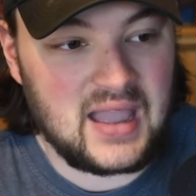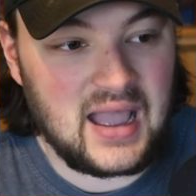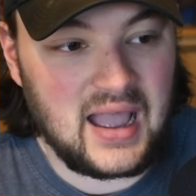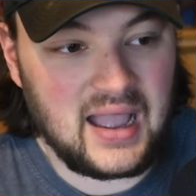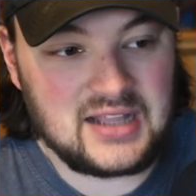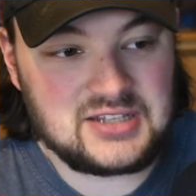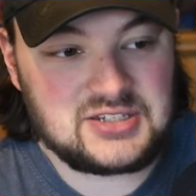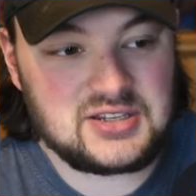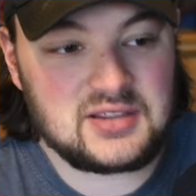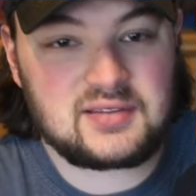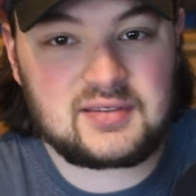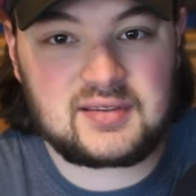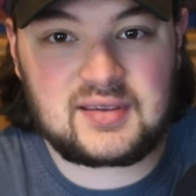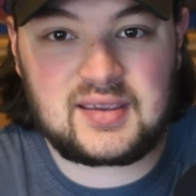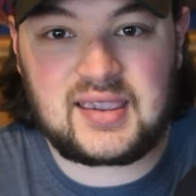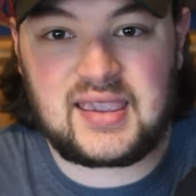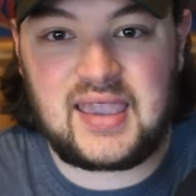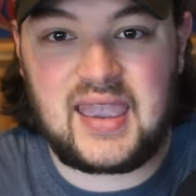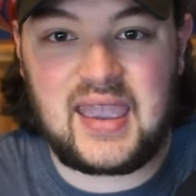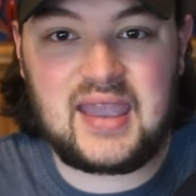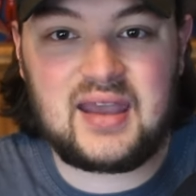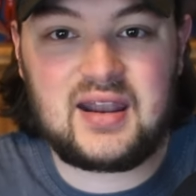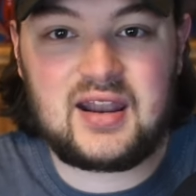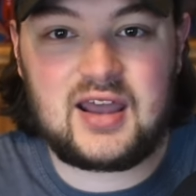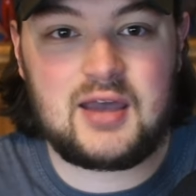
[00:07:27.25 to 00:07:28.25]
I just
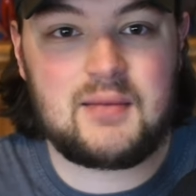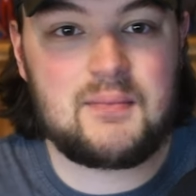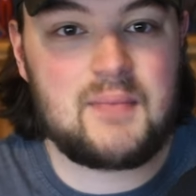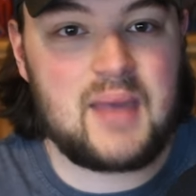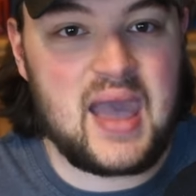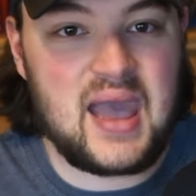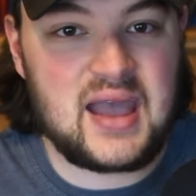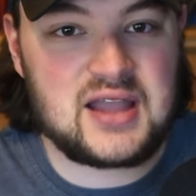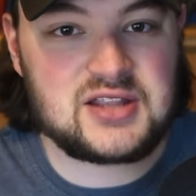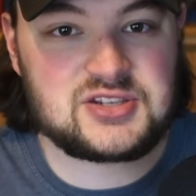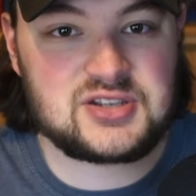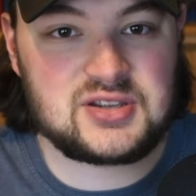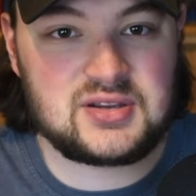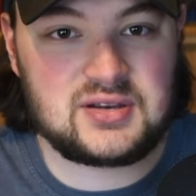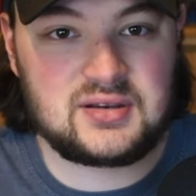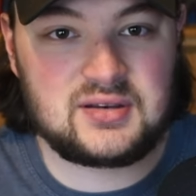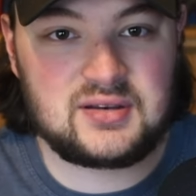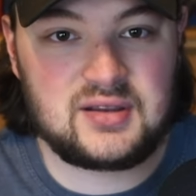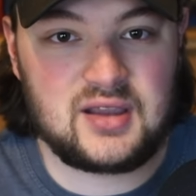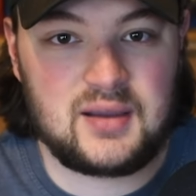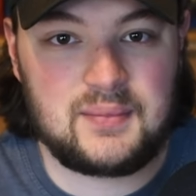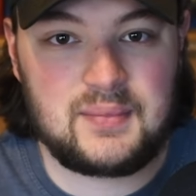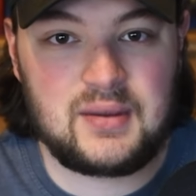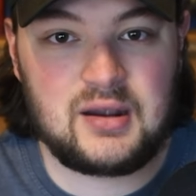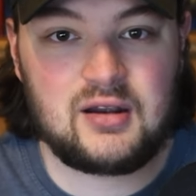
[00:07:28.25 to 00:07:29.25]
can't
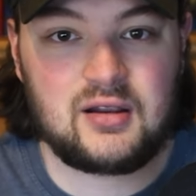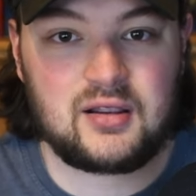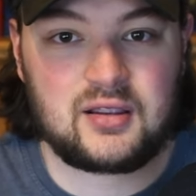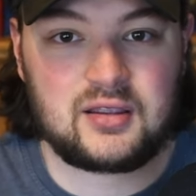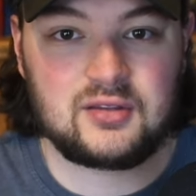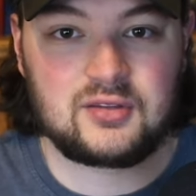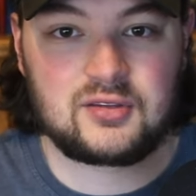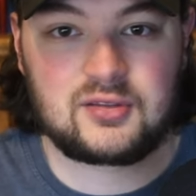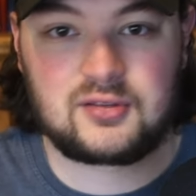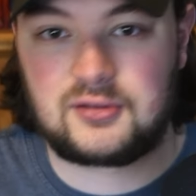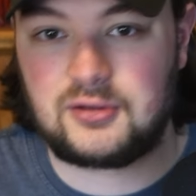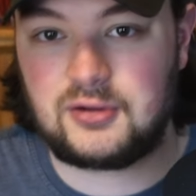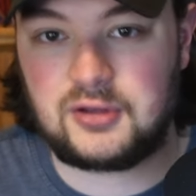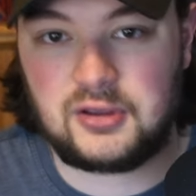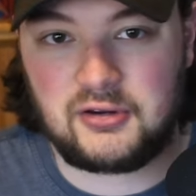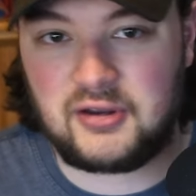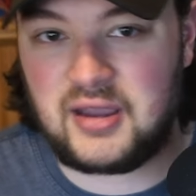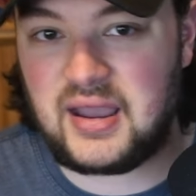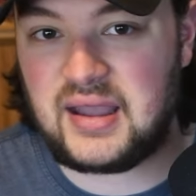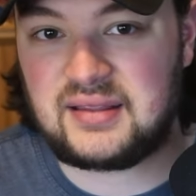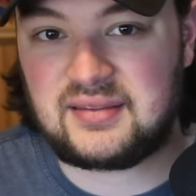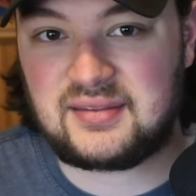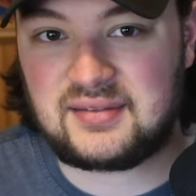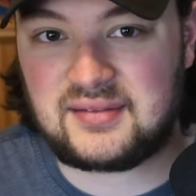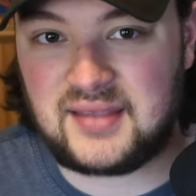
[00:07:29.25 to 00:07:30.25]
imagine American studio
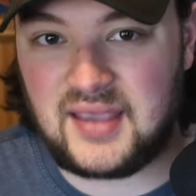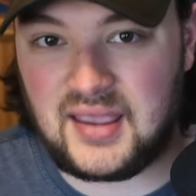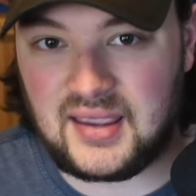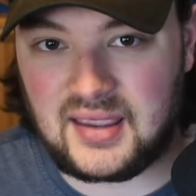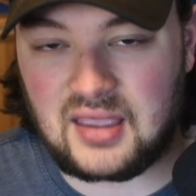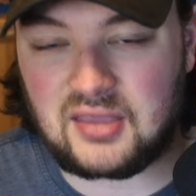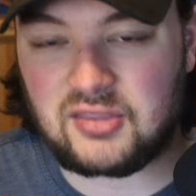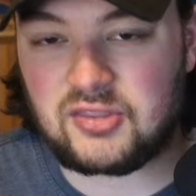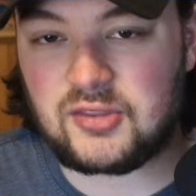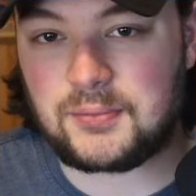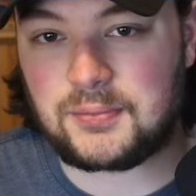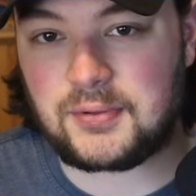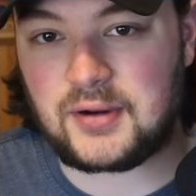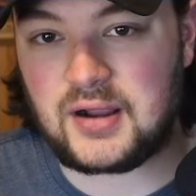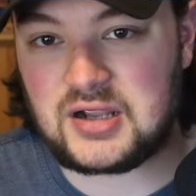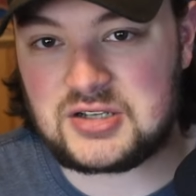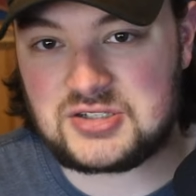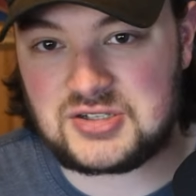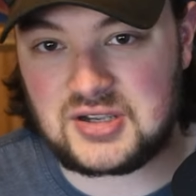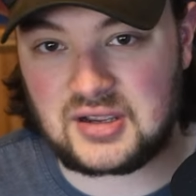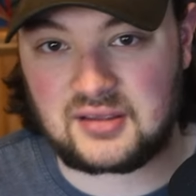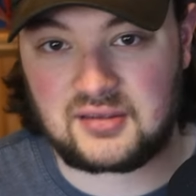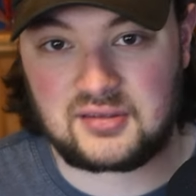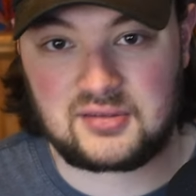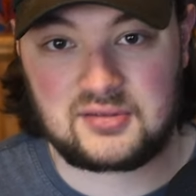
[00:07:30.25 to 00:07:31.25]
heads taking the
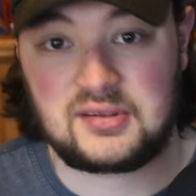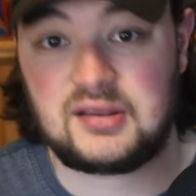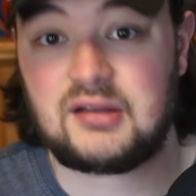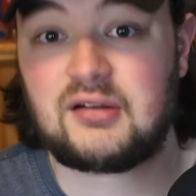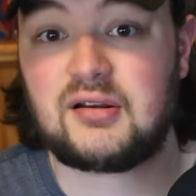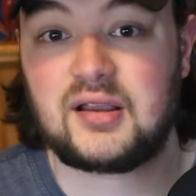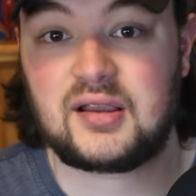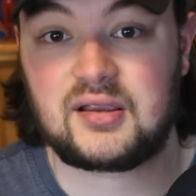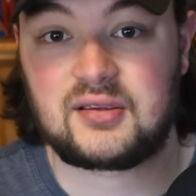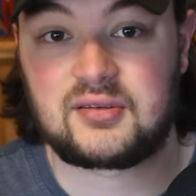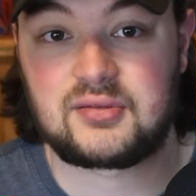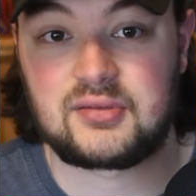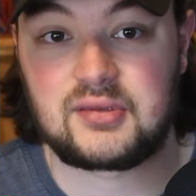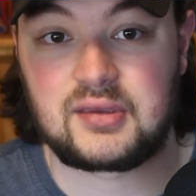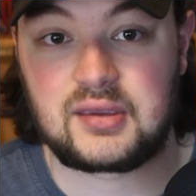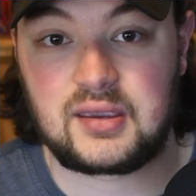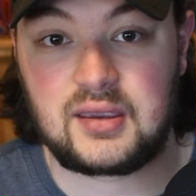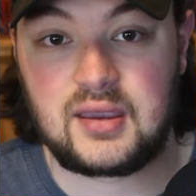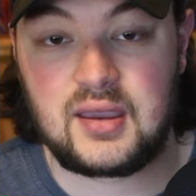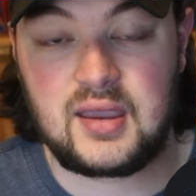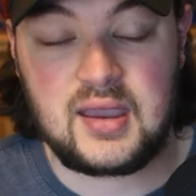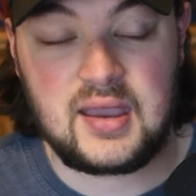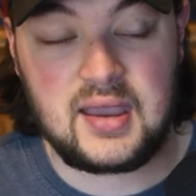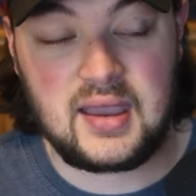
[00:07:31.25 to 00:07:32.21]
project seriously,